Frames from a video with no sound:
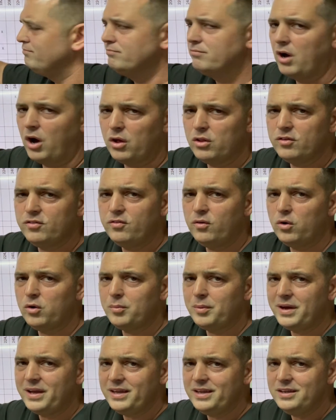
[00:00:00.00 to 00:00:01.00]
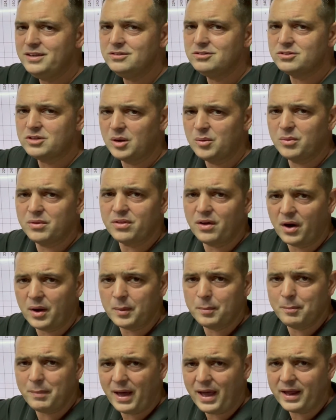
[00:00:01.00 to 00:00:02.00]
All the 4xEs come with
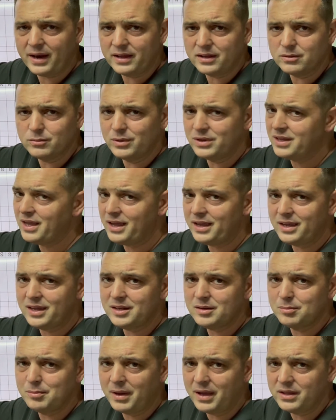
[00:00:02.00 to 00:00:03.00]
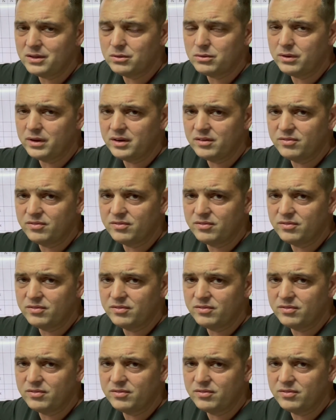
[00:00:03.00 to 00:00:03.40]
automatic. We can't get manual in a